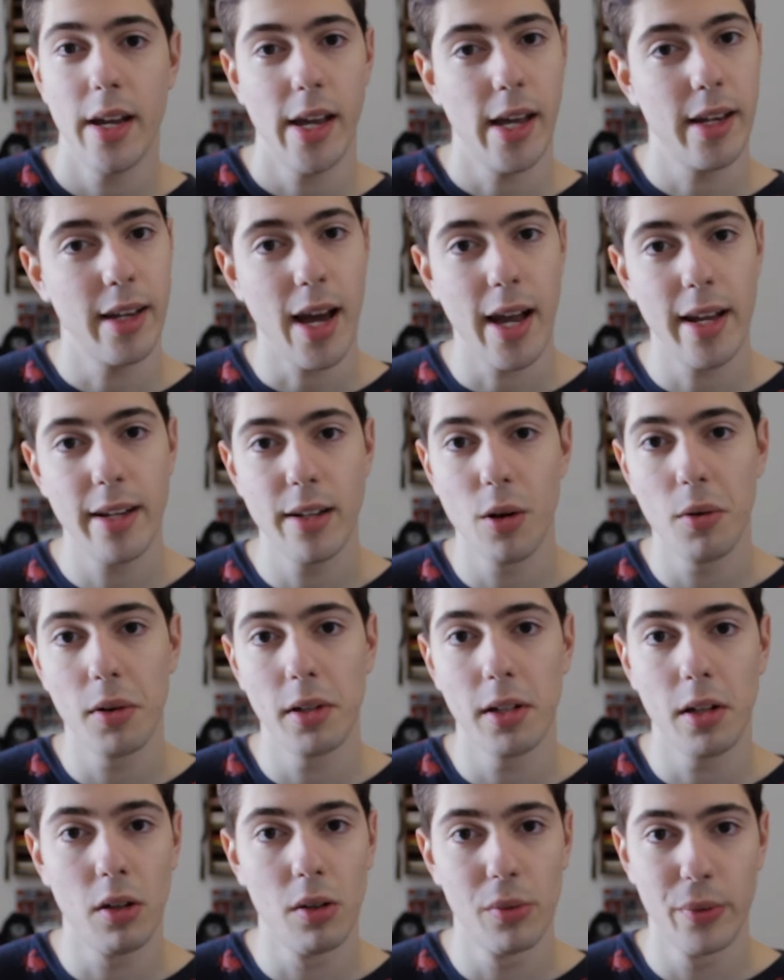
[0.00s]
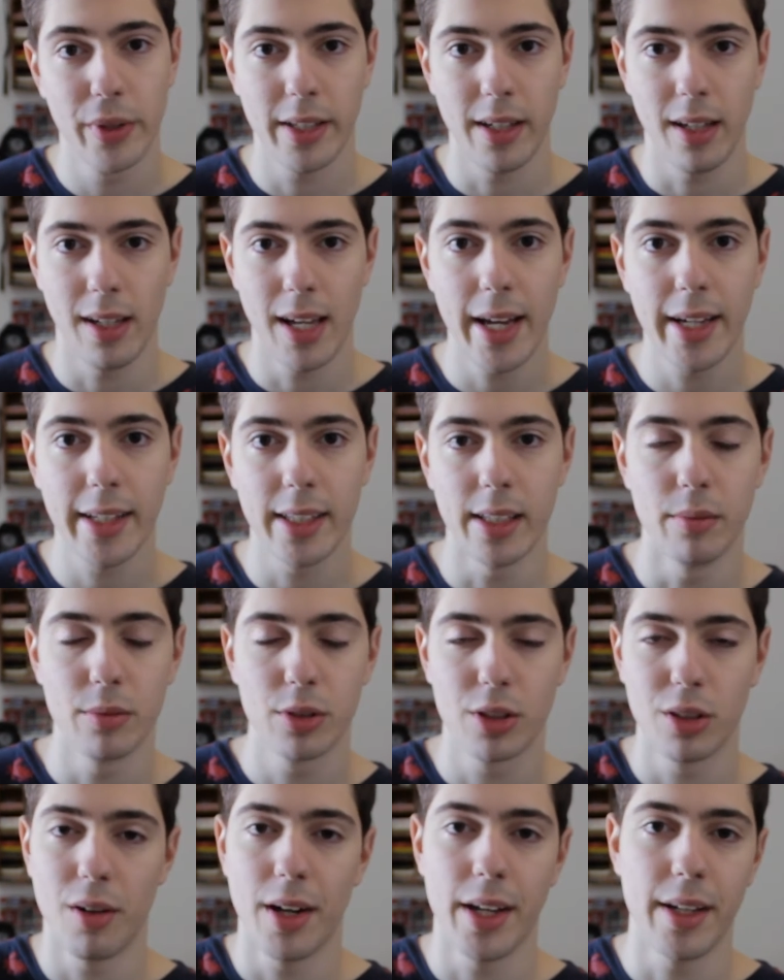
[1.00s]
And I know I already like them,
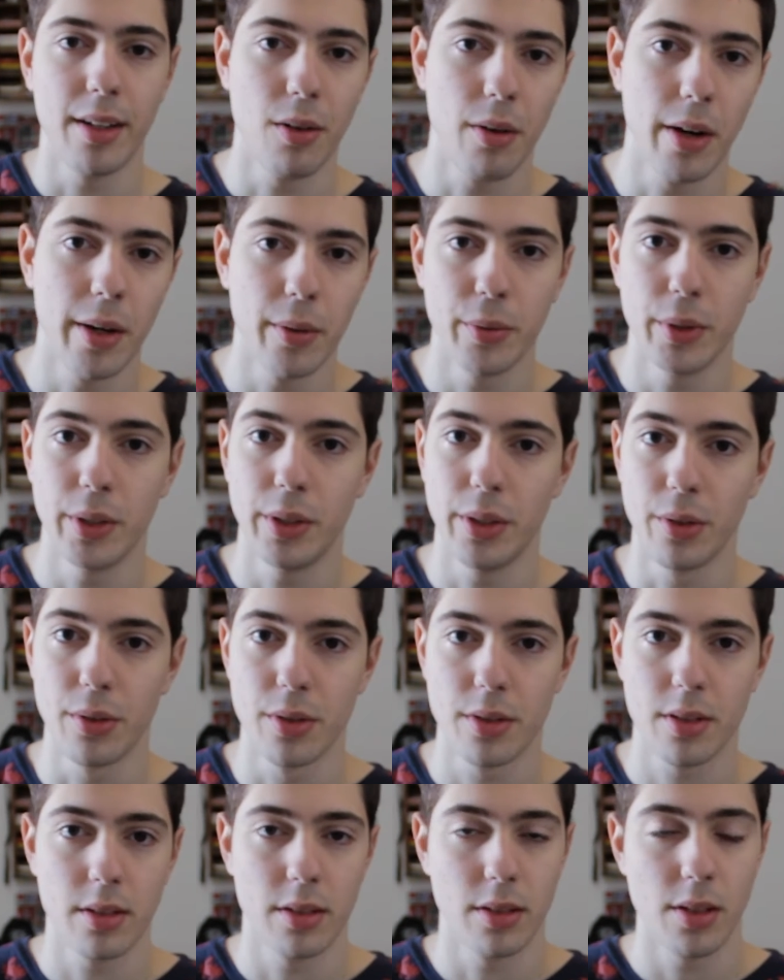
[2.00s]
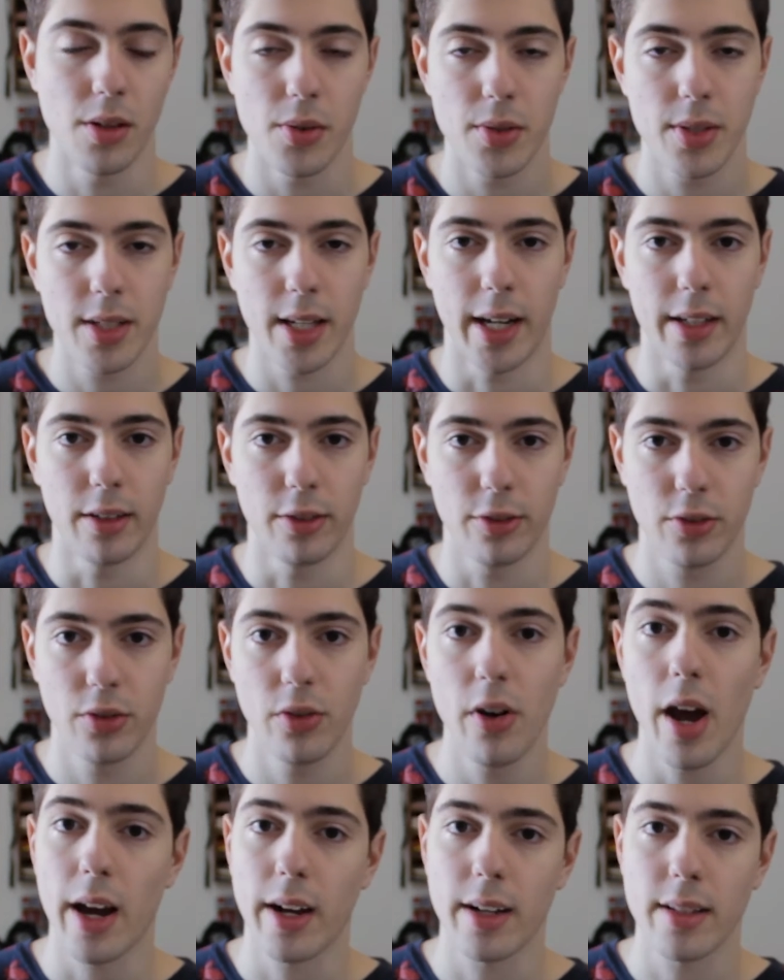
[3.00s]
so I know I would use those kind of
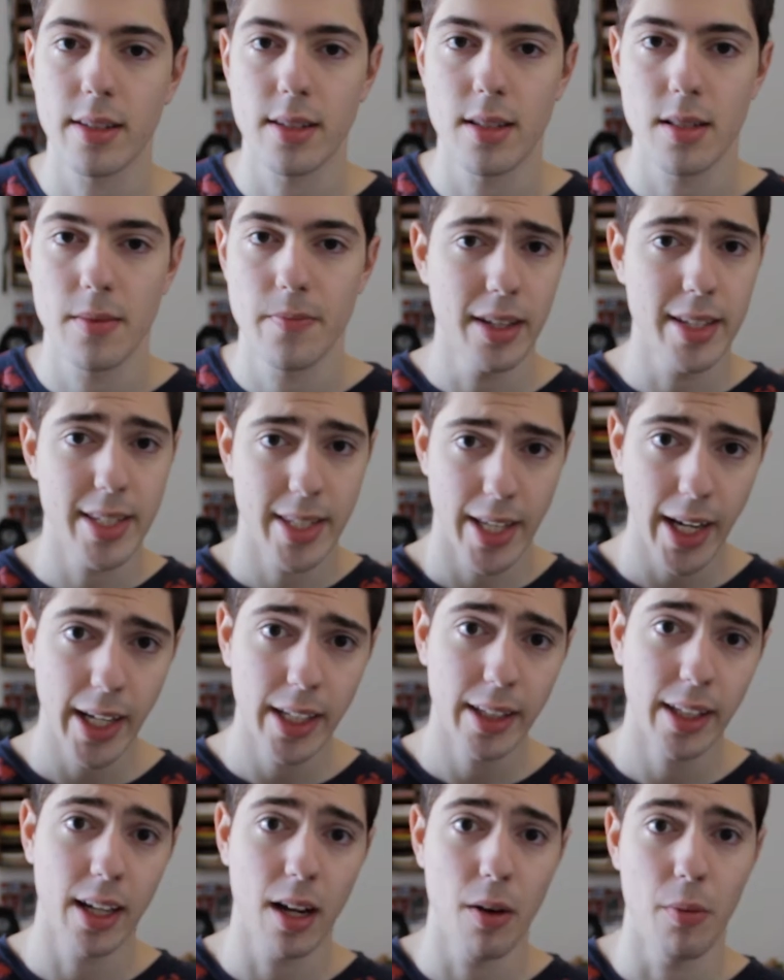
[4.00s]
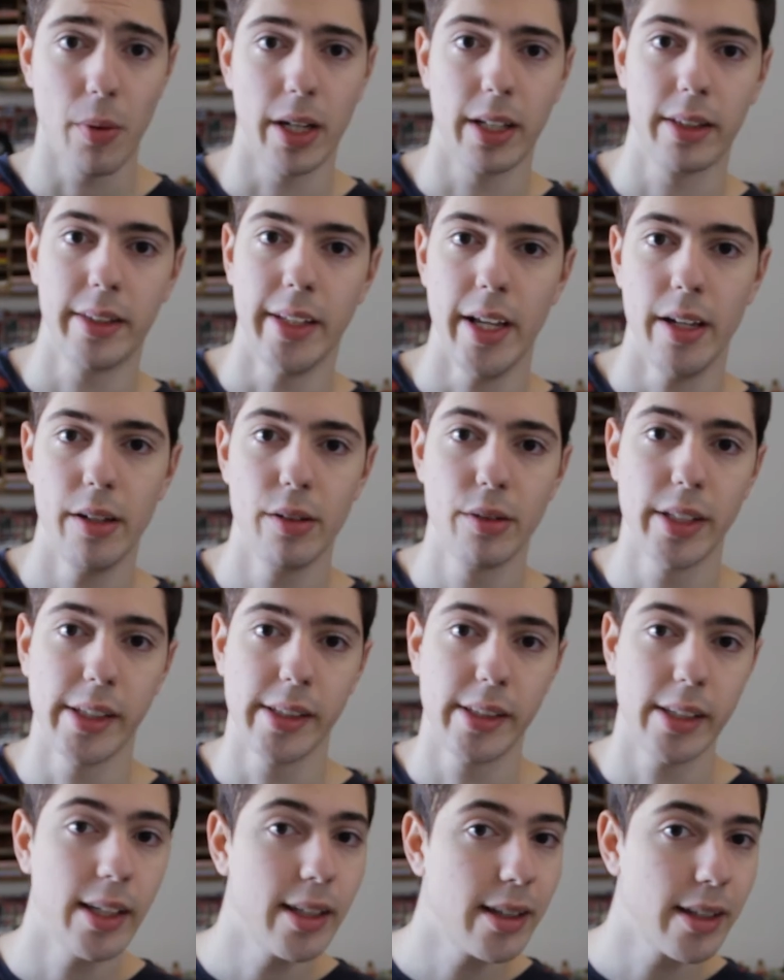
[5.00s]
tracks. The second thing I want to tell you
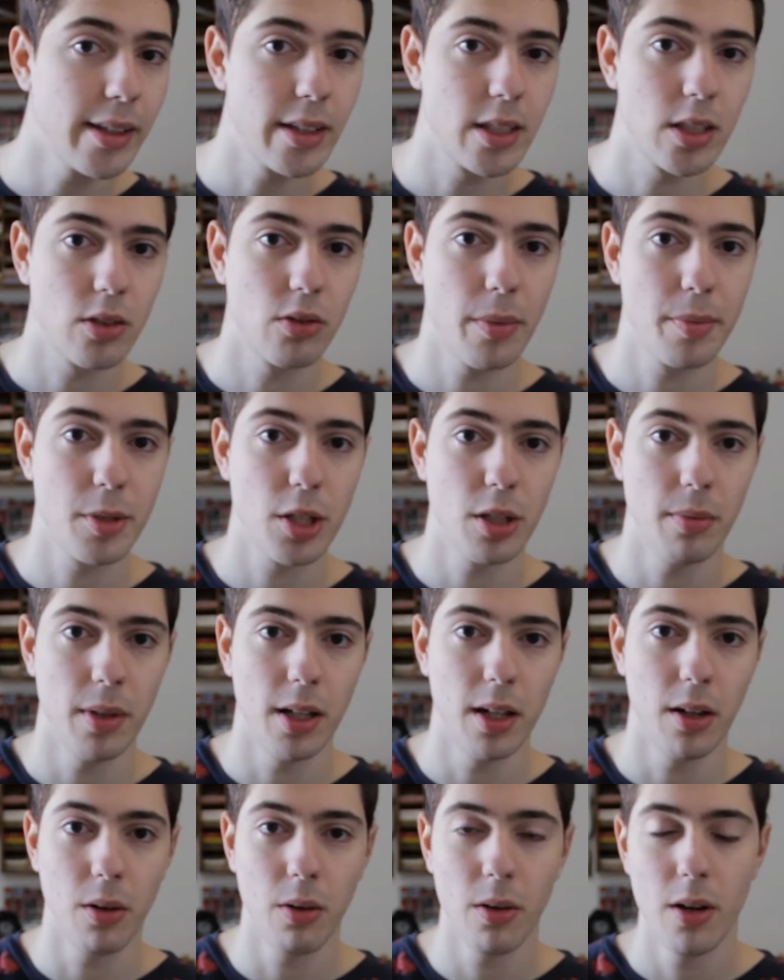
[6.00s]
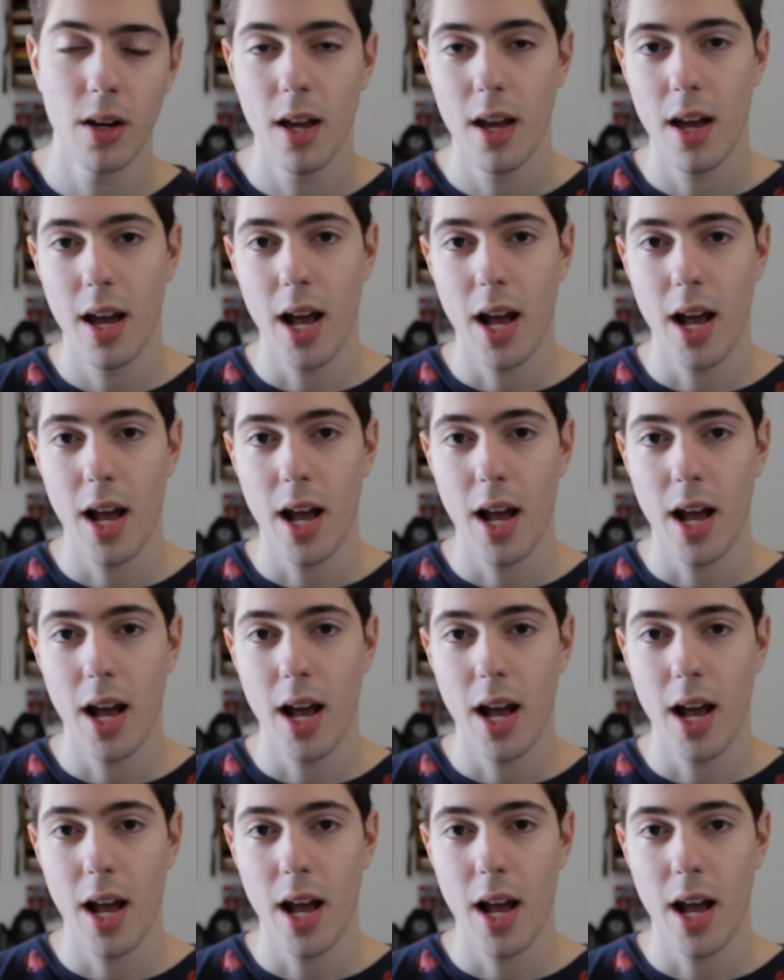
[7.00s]
that in the description below,